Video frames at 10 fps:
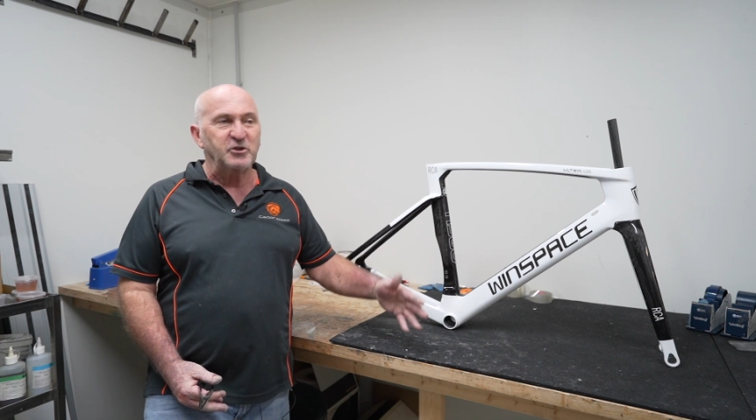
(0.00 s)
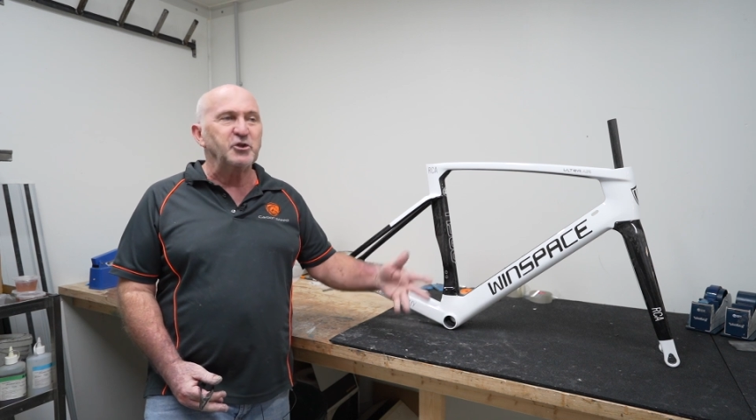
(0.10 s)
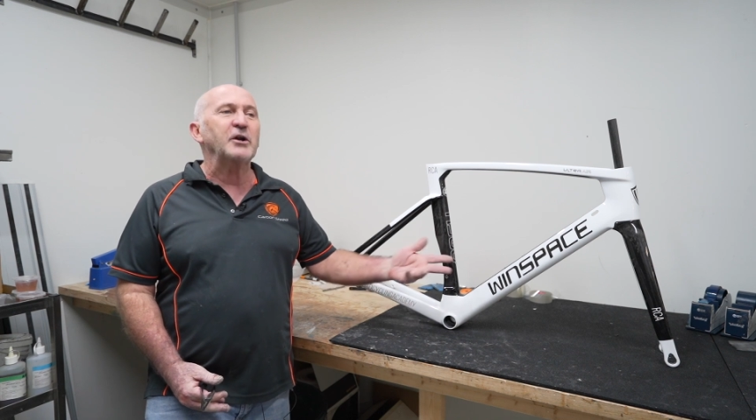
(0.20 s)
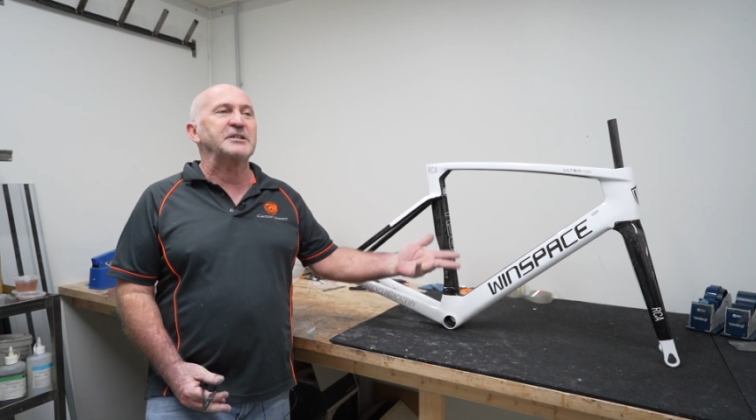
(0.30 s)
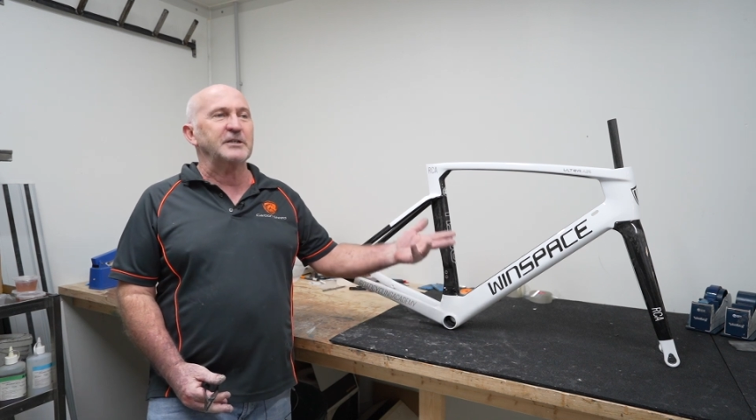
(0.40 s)
it's
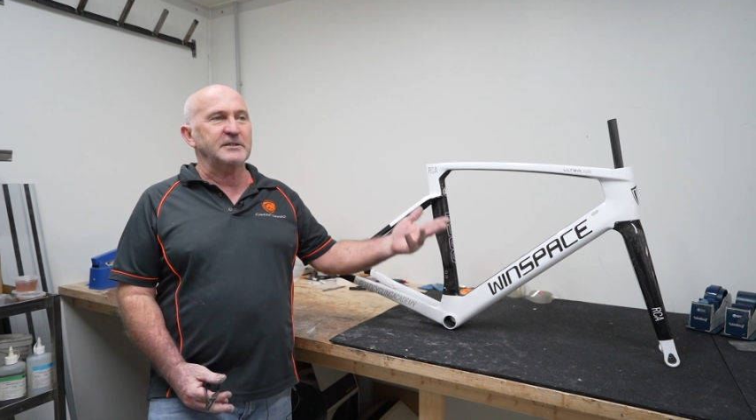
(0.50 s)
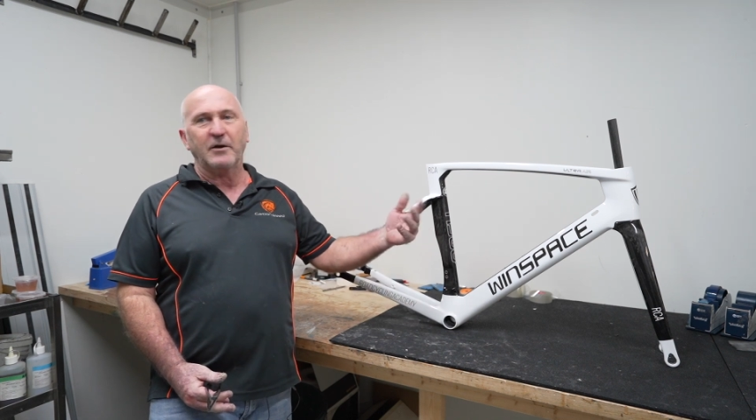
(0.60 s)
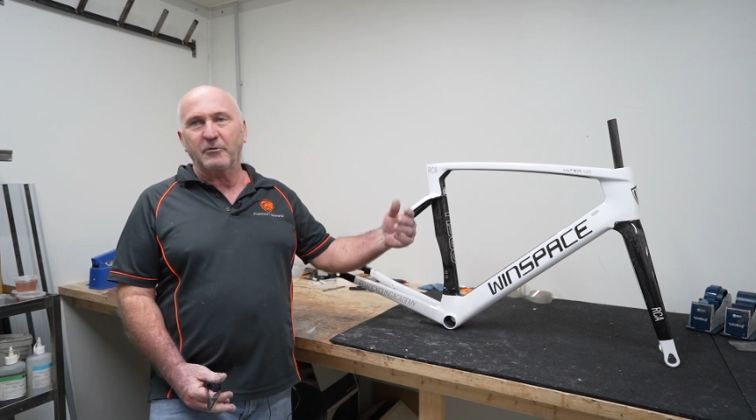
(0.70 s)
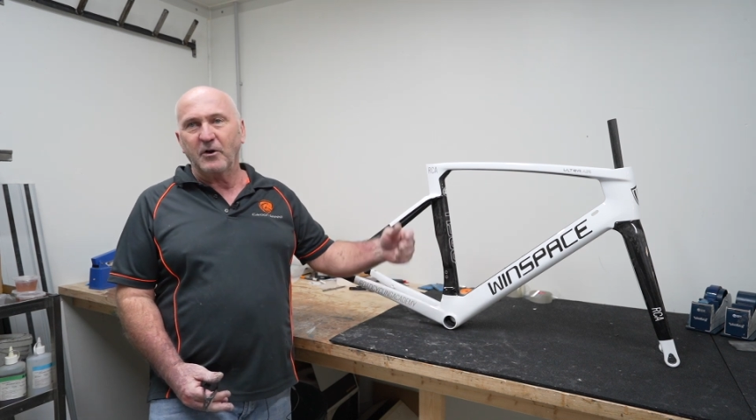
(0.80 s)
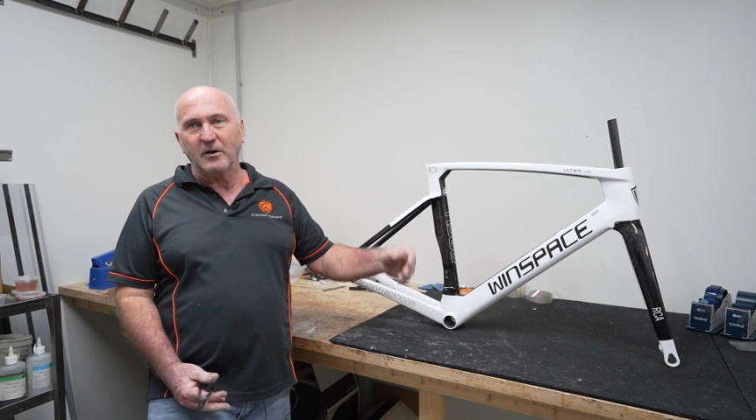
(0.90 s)
not a
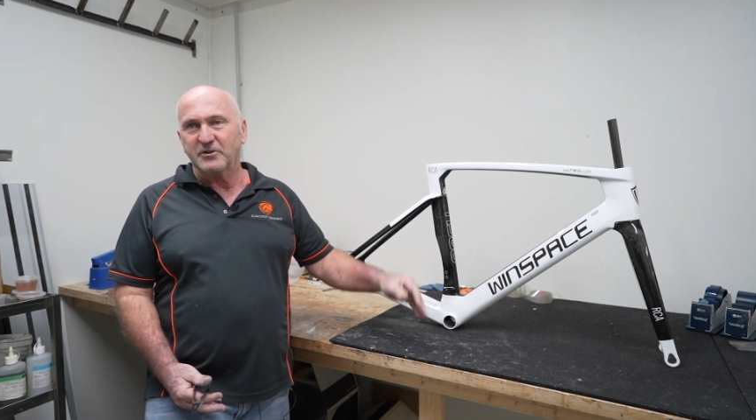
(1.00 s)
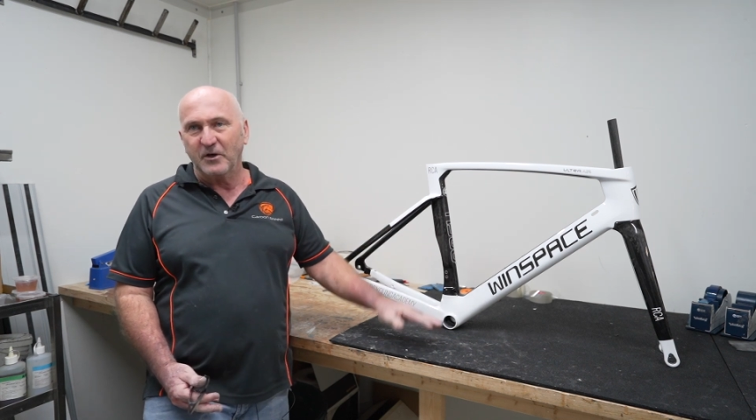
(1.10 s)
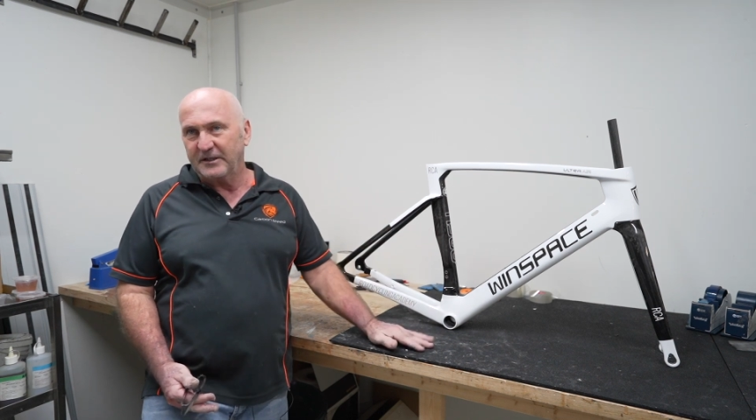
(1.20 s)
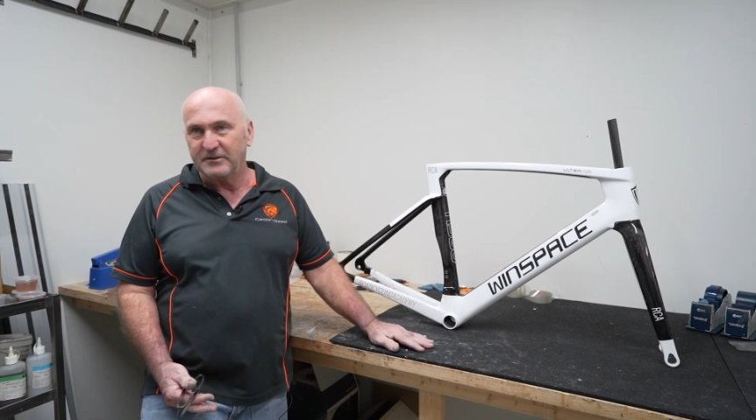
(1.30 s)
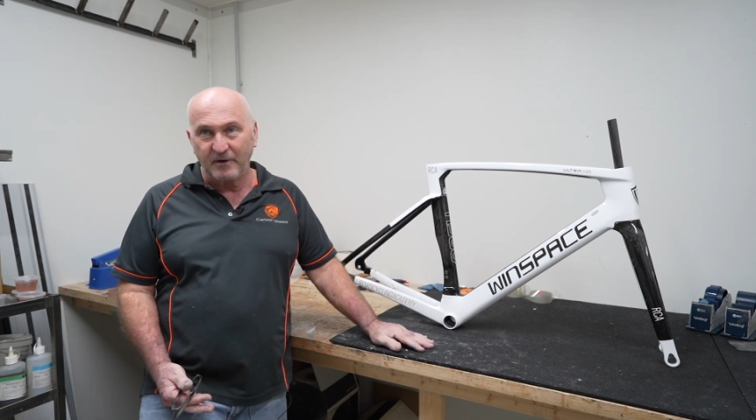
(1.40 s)
$600
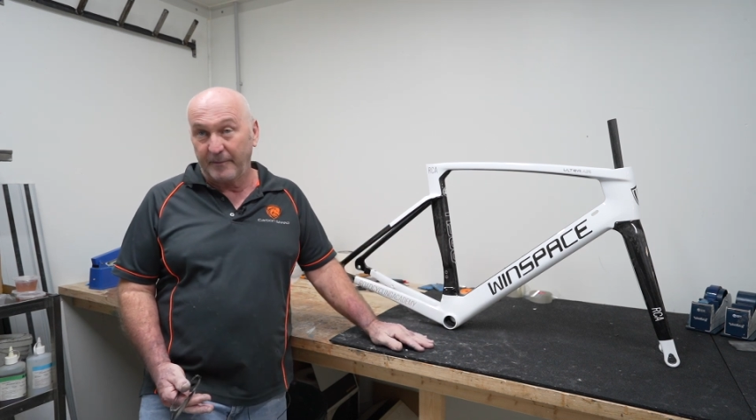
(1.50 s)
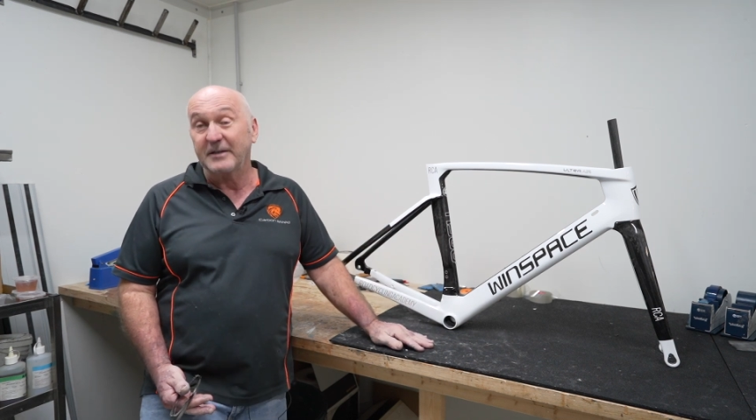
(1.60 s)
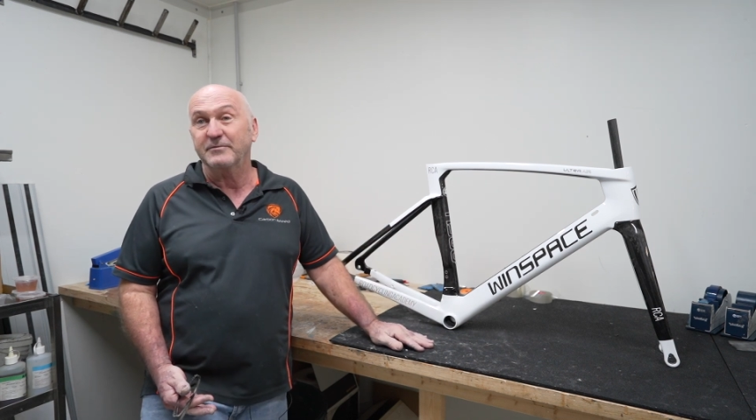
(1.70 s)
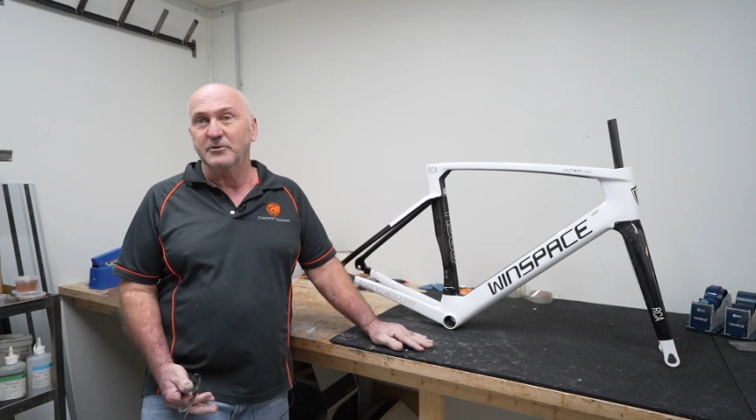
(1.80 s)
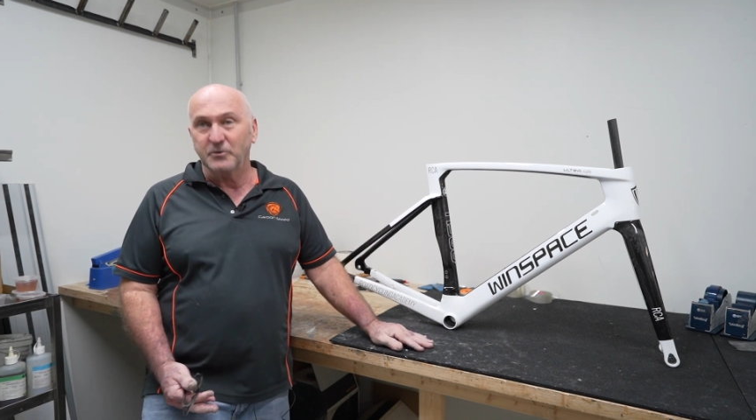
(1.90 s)
Chinese frame,
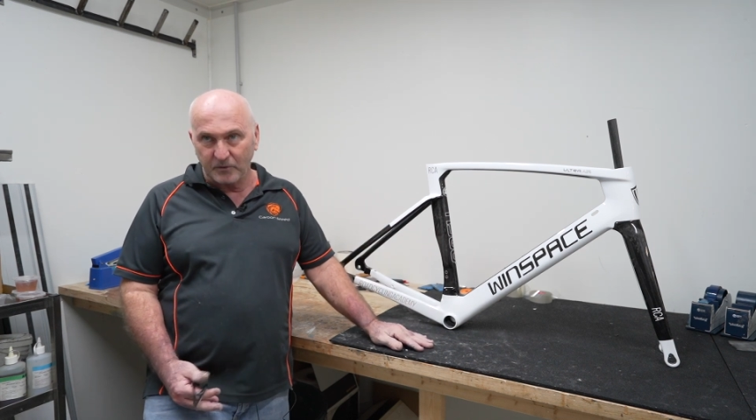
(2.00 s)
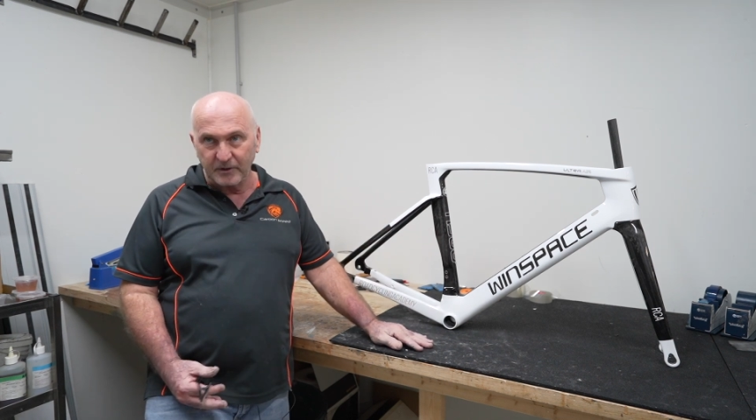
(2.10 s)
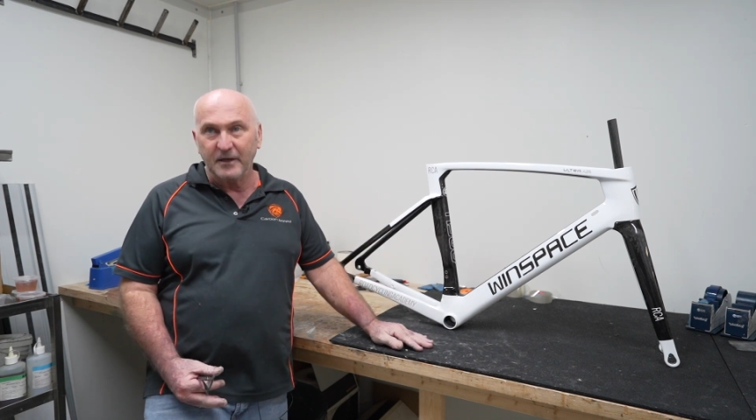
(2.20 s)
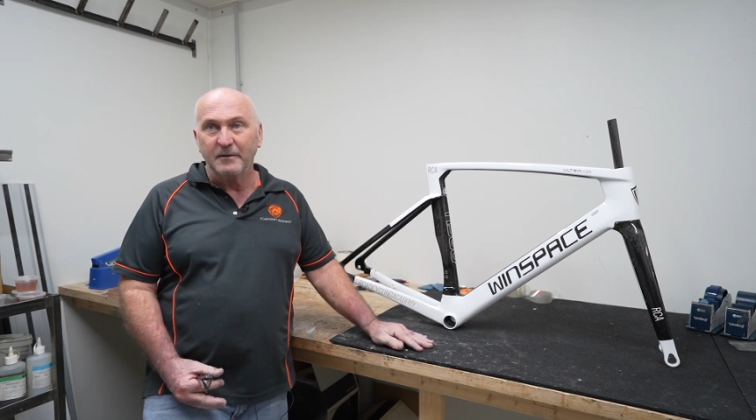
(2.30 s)
that's for sure. Yeah.